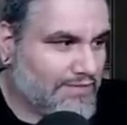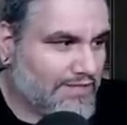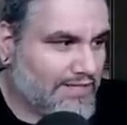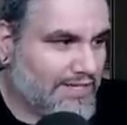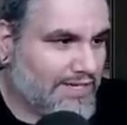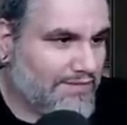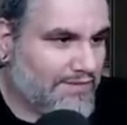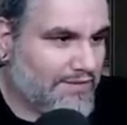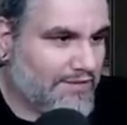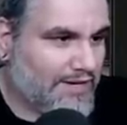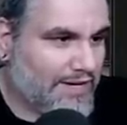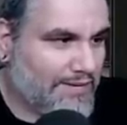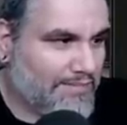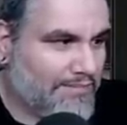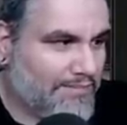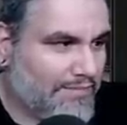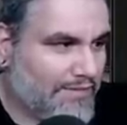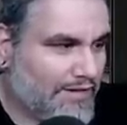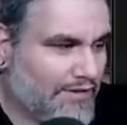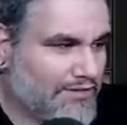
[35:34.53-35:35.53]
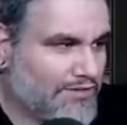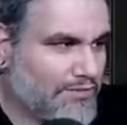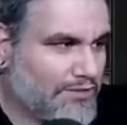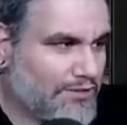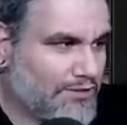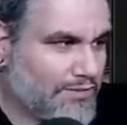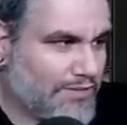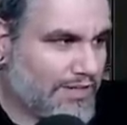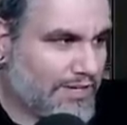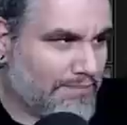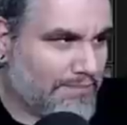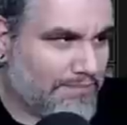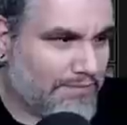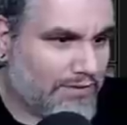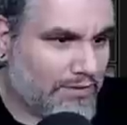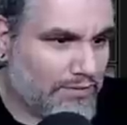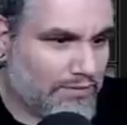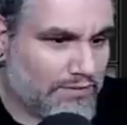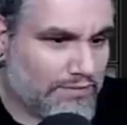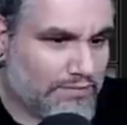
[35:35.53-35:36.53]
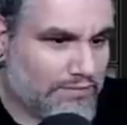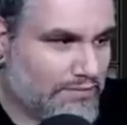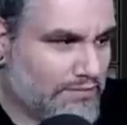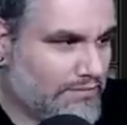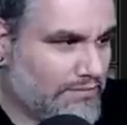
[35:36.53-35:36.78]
Did he give you a name? Oh, so we just won the game. Cool.